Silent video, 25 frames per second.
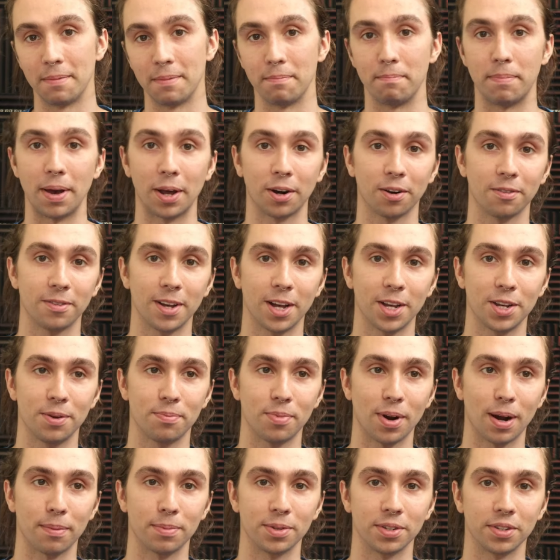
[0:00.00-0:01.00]
Better value
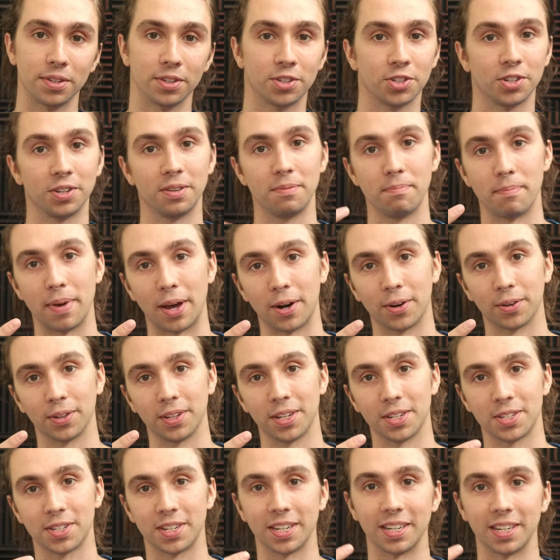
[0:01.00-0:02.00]
proposition, better
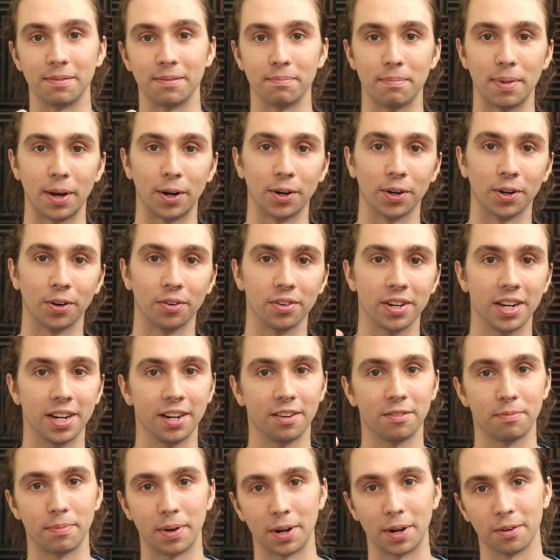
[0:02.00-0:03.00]
listing, better
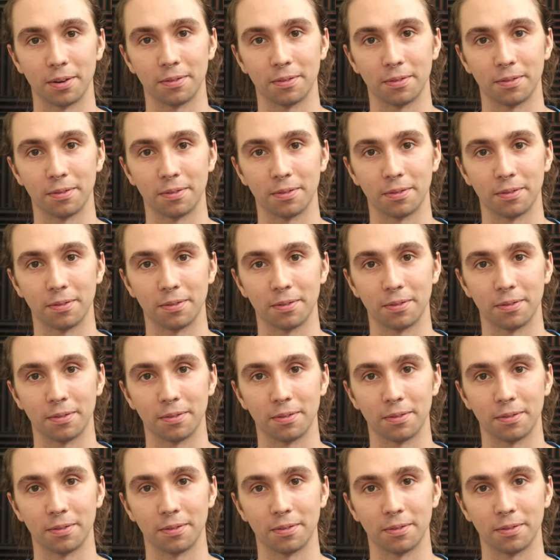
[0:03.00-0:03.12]
creative, better